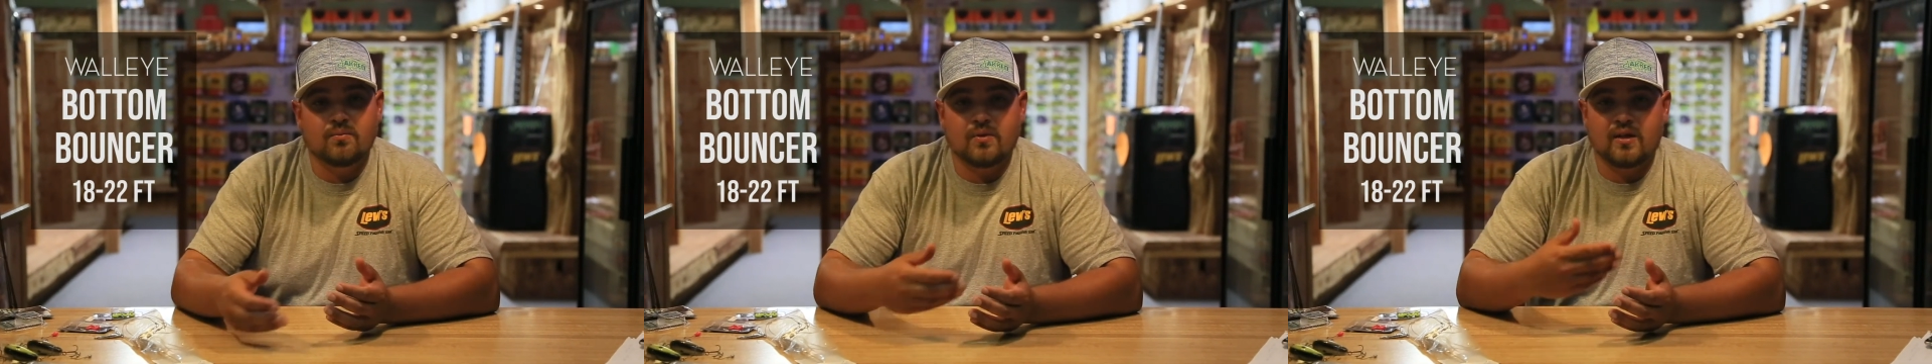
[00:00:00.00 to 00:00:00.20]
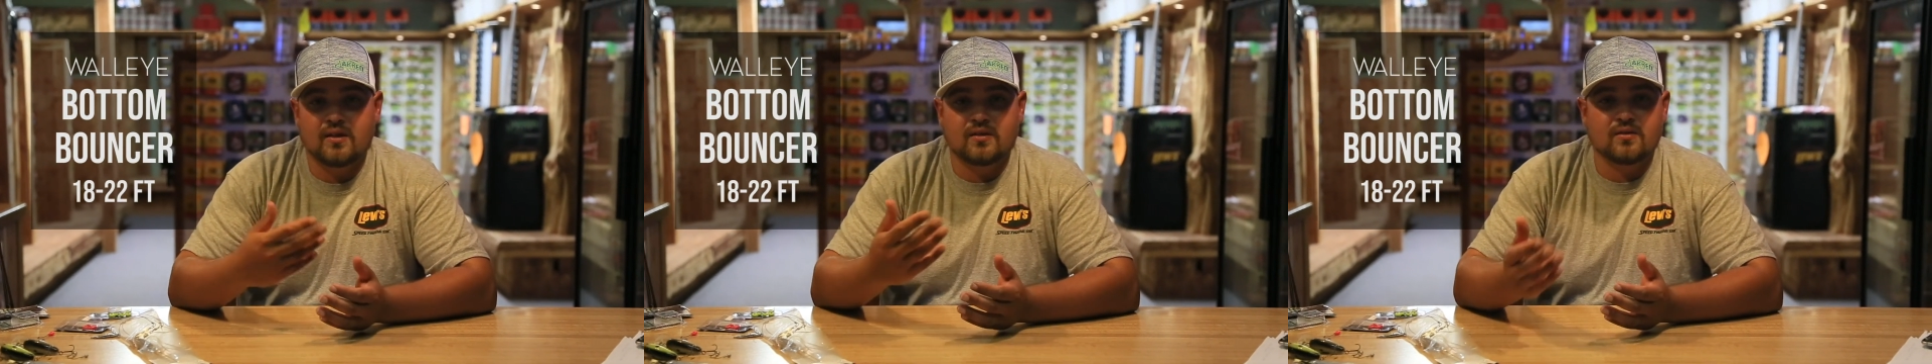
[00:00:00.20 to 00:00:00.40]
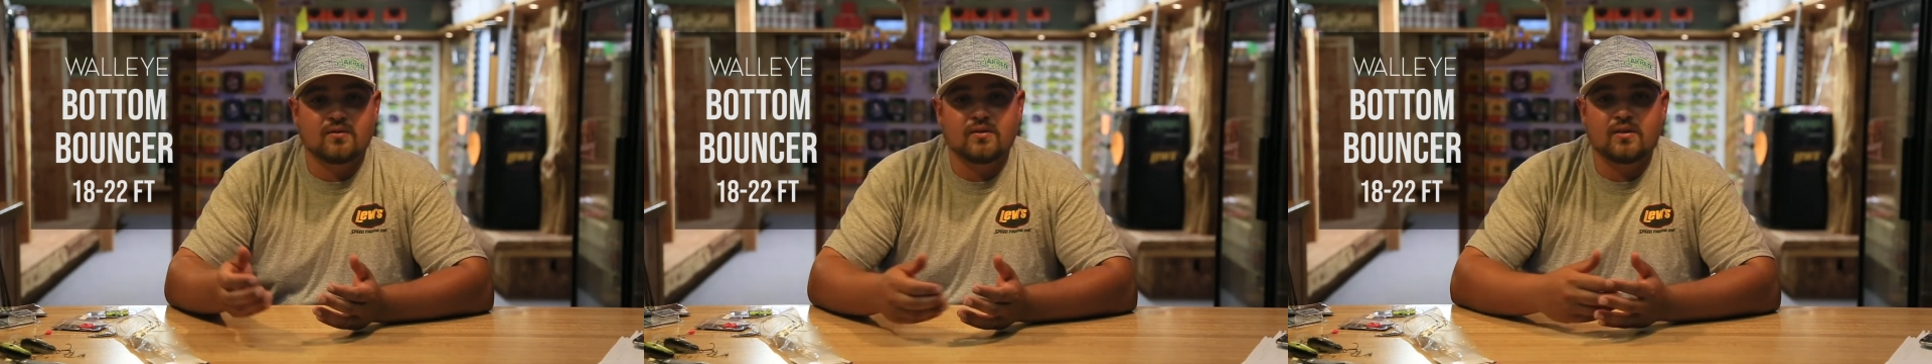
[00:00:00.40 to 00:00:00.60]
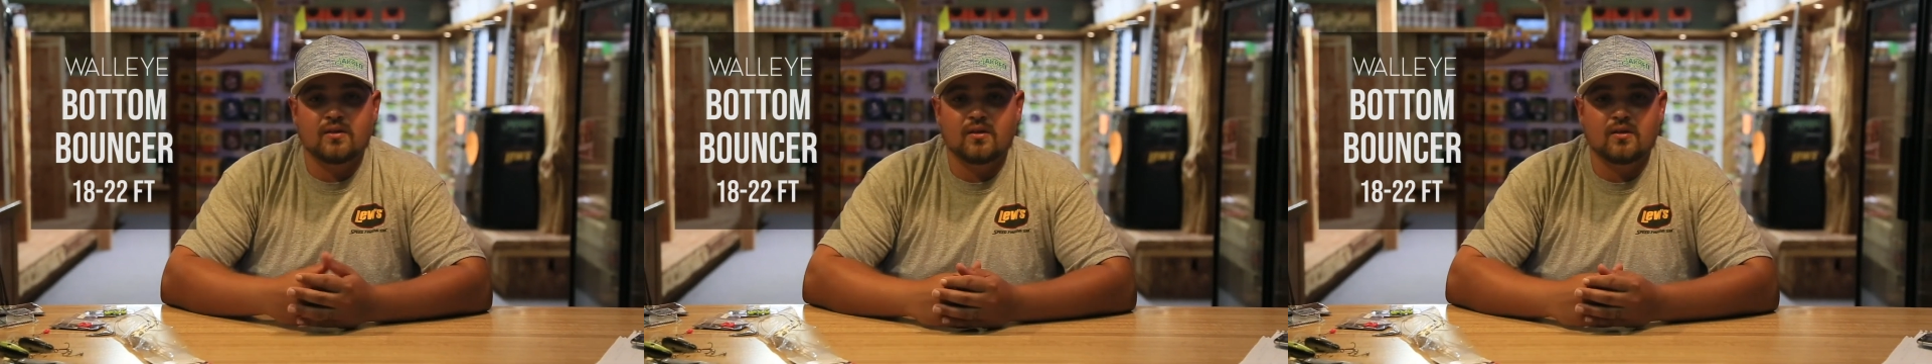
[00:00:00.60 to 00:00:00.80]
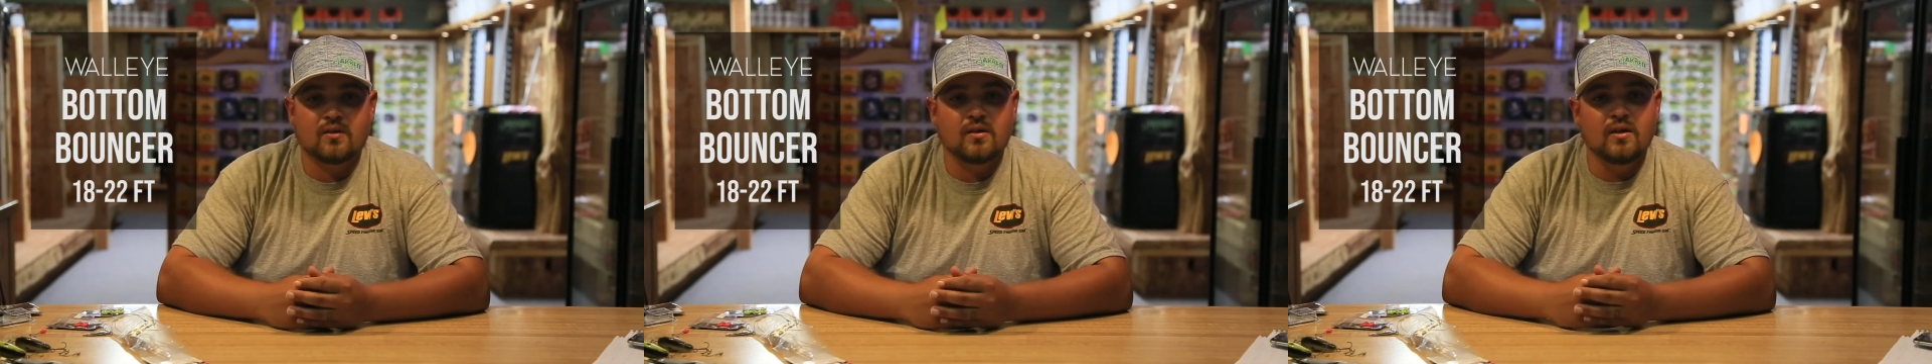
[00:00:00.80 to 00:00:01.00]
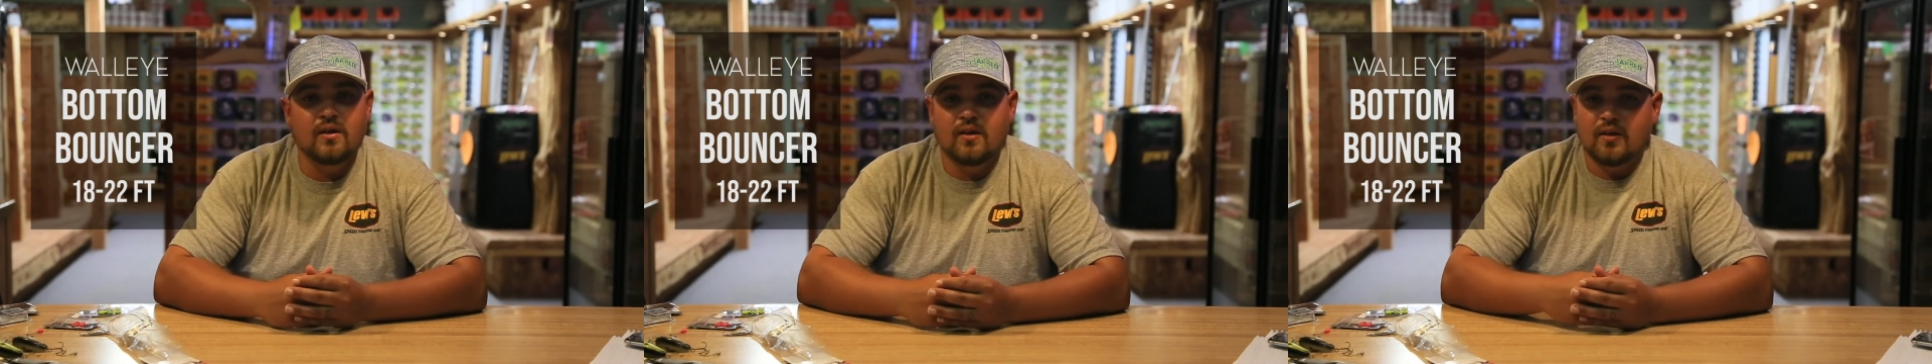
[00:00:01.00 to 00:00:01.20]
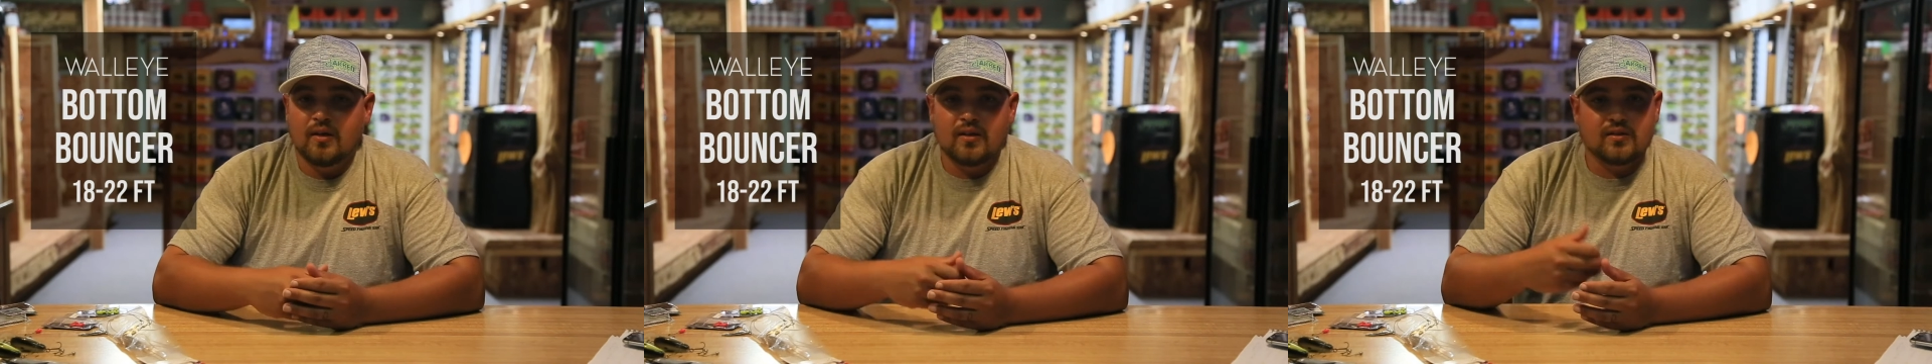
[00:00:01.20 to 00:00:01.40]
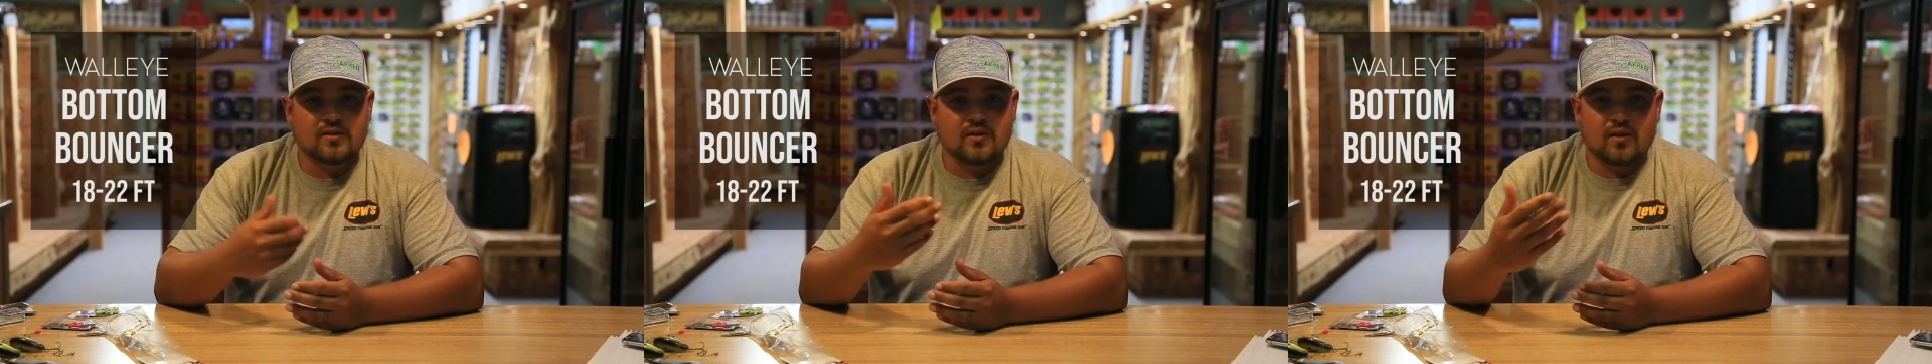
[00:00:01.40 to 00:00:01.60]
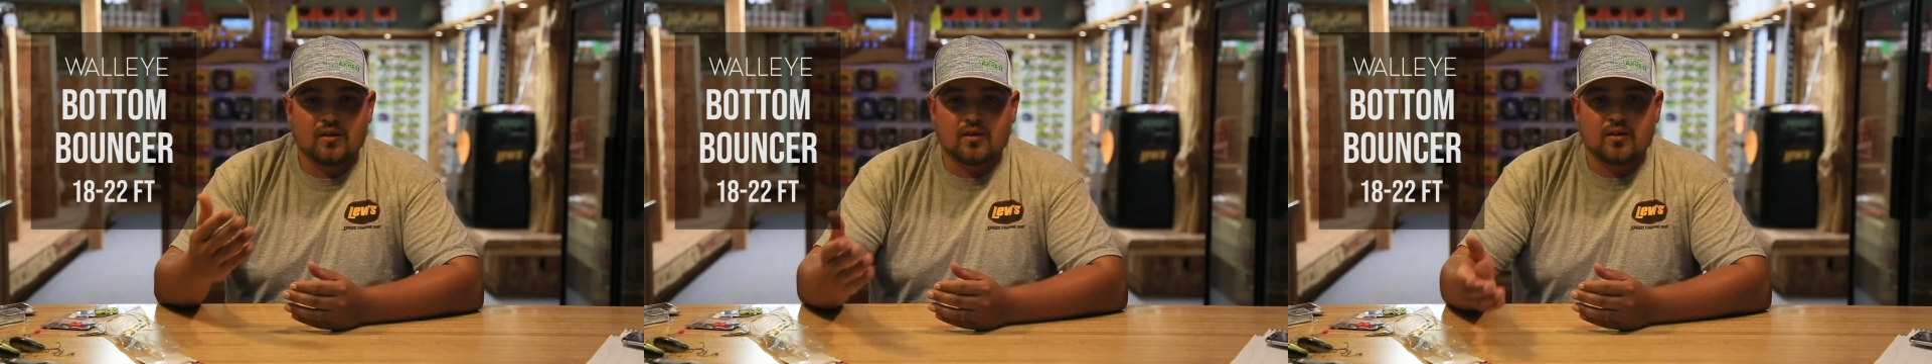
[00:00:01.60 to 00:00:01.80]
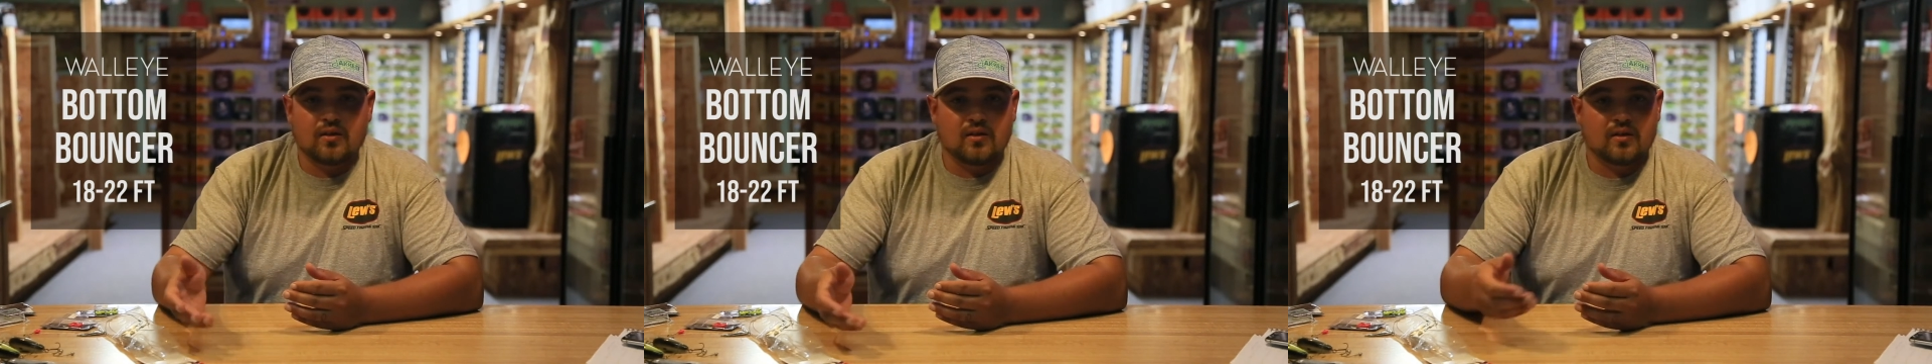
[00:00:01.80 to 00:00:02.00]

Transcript: Basically, they're stunning